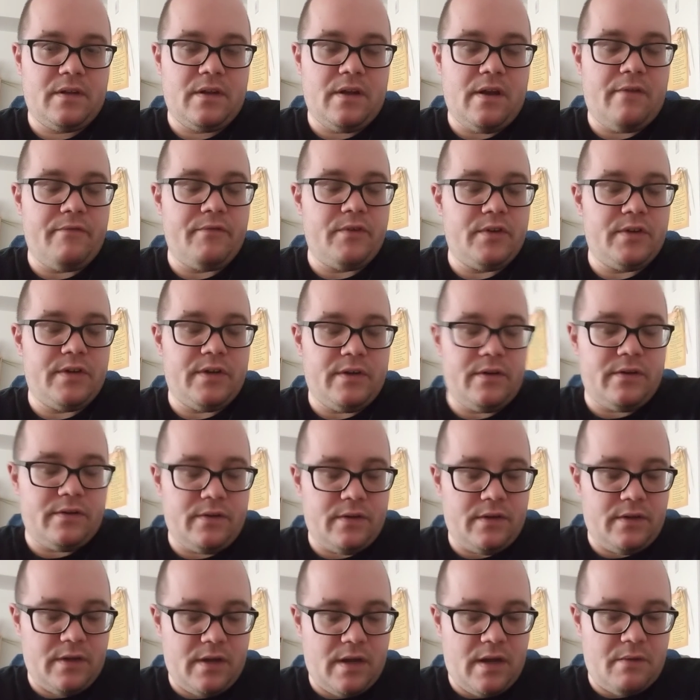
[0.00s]
of
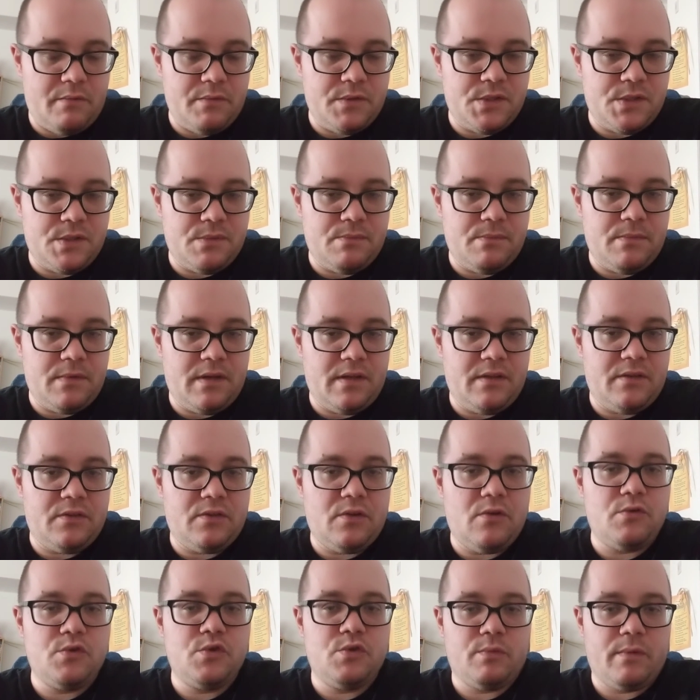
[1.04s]
I was and
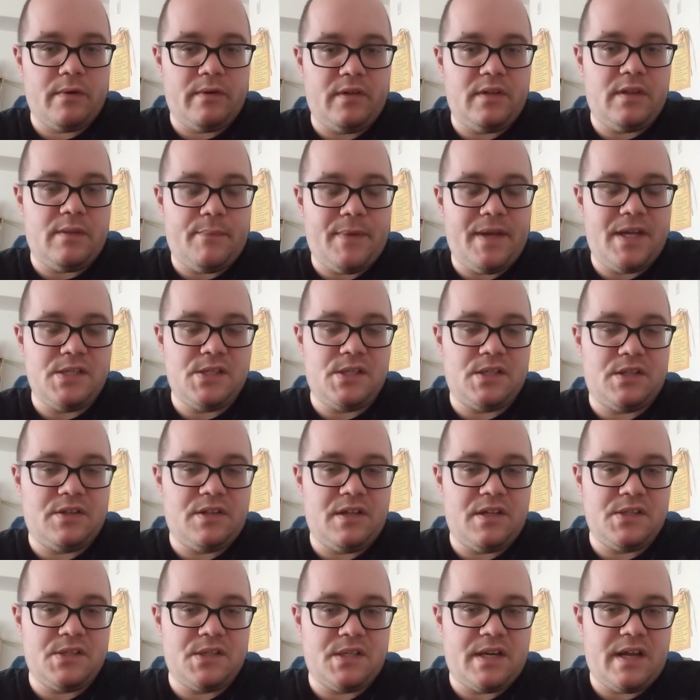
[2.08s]
those are really the basic
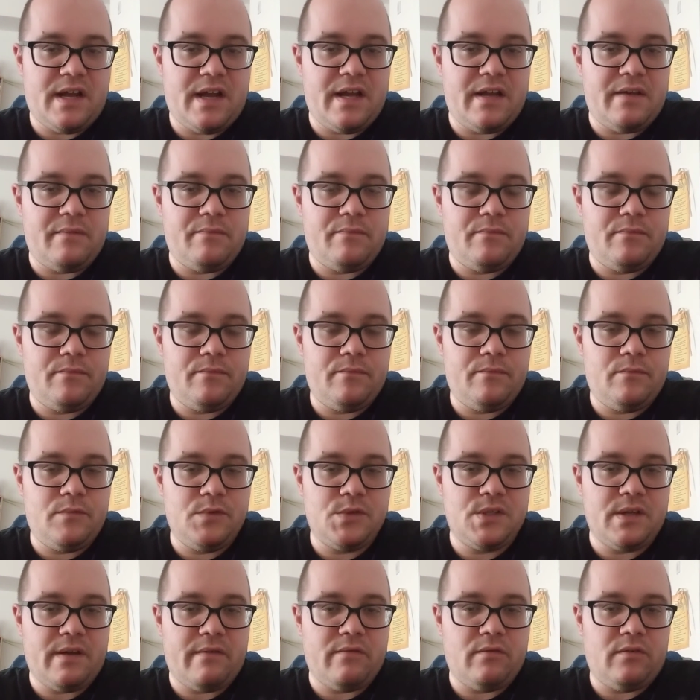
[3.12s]
things that I
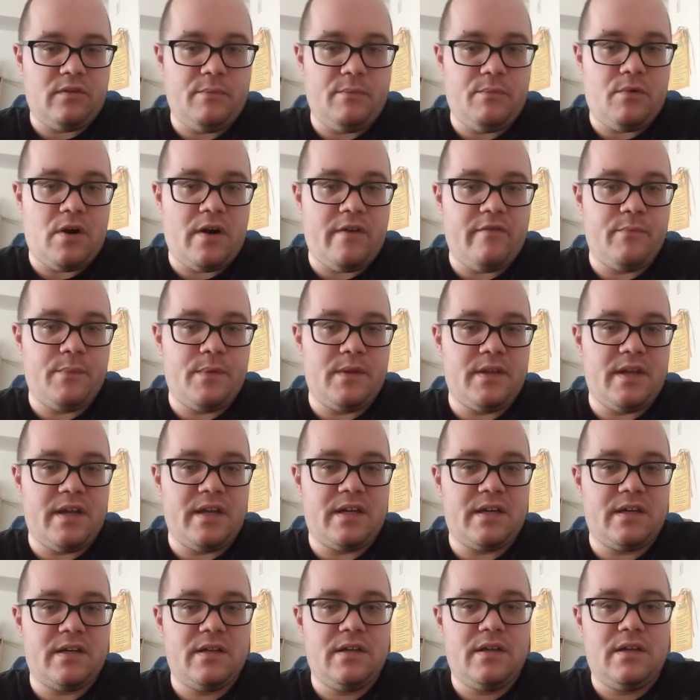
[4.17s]
was never a part of me. Like
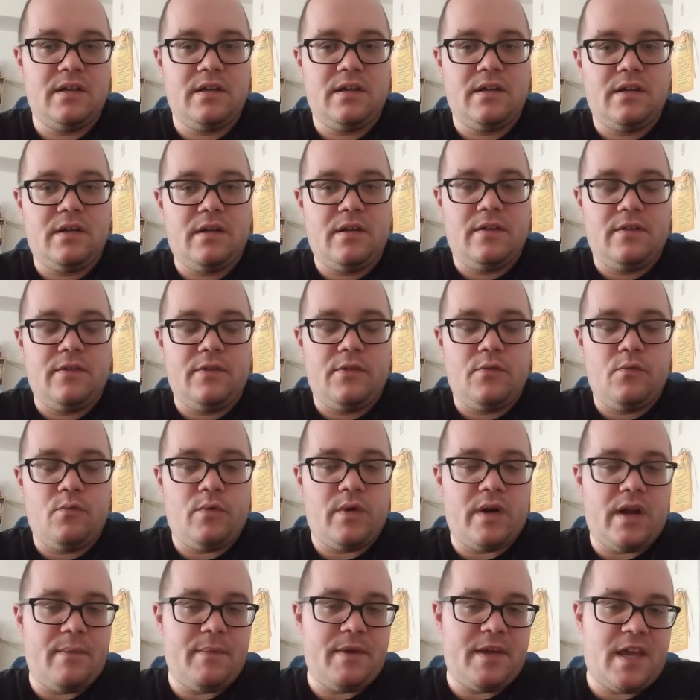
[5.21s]

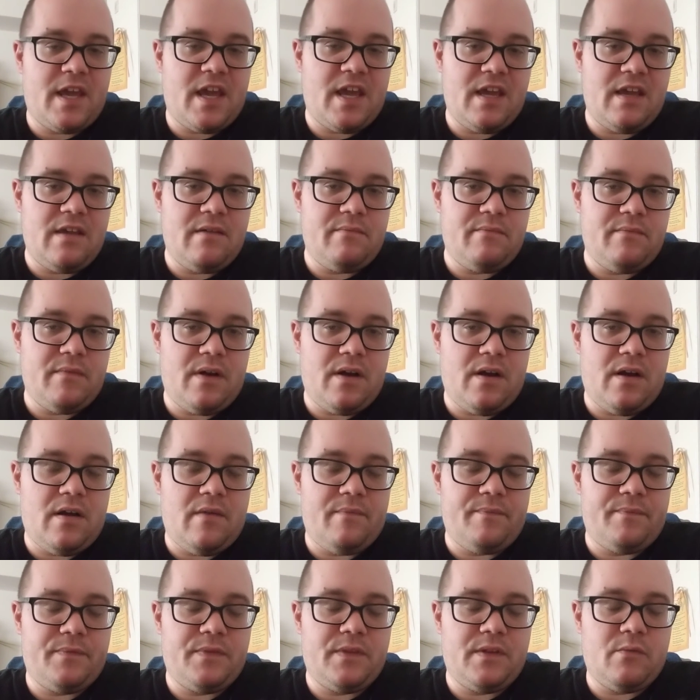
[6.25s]
when I
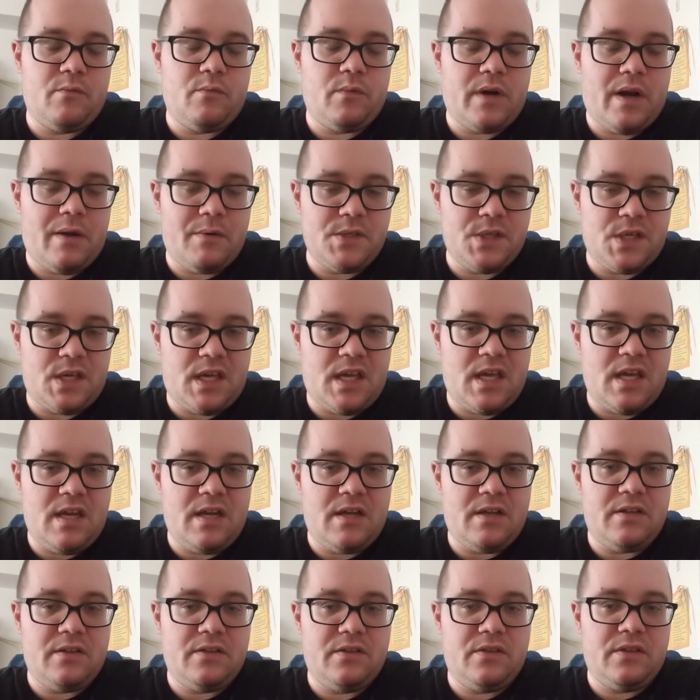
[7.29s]
was a
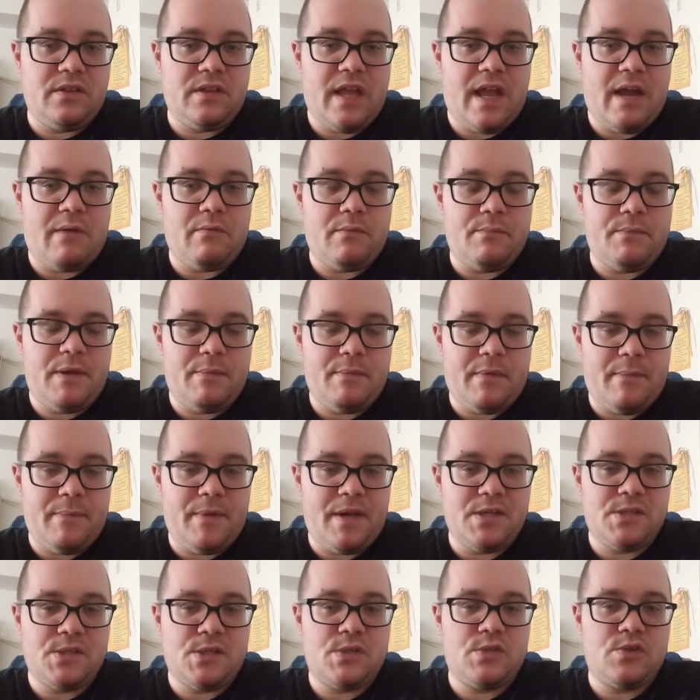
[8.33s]
kid, that would be my
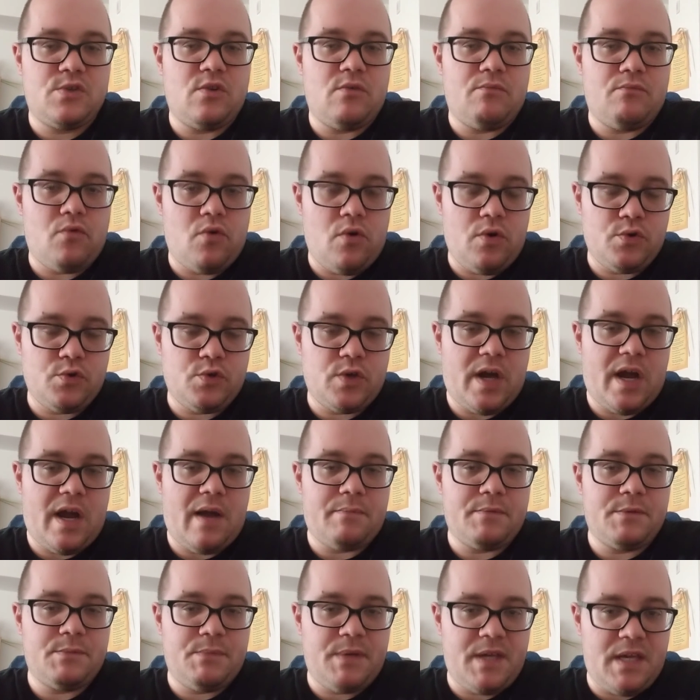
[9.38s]
basics. Pork
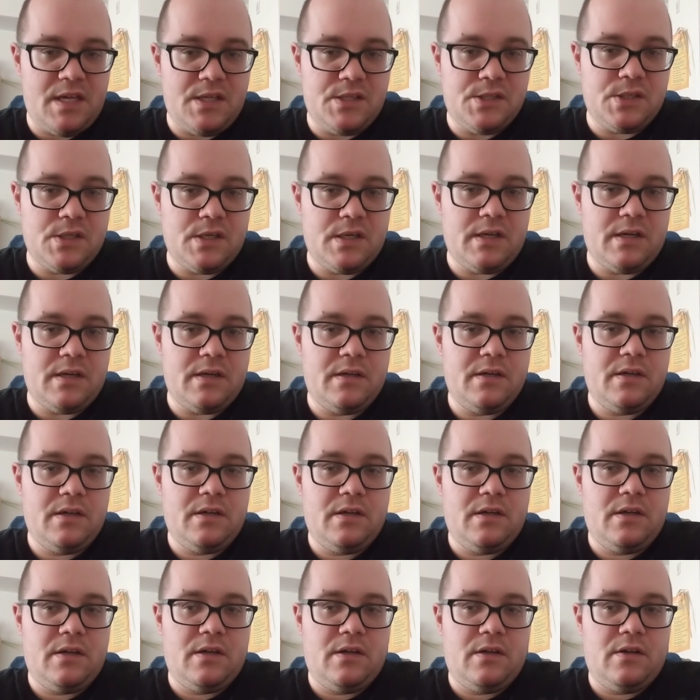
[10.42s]
chops, pizza,
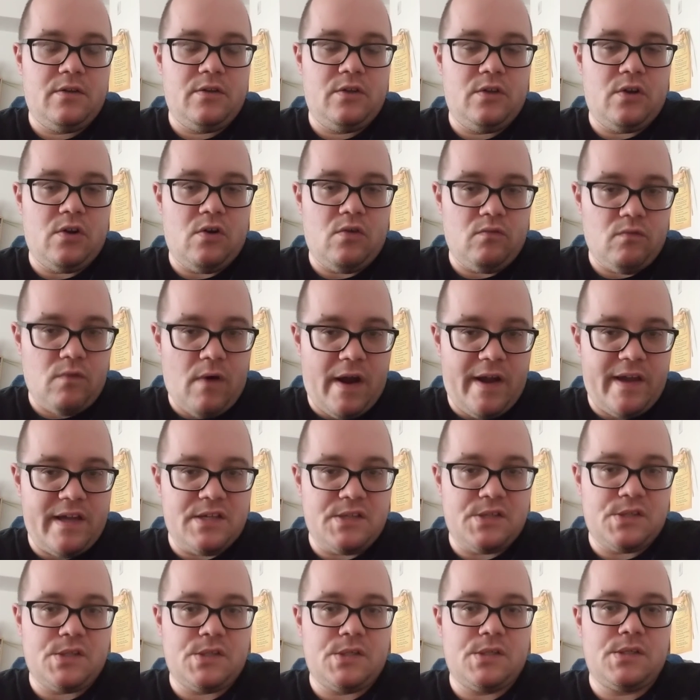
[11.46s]

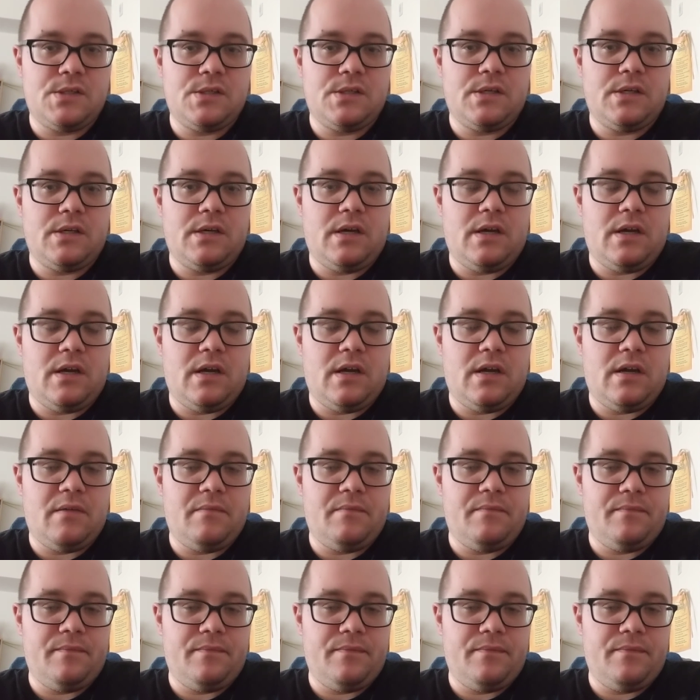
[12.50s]
rice, uh,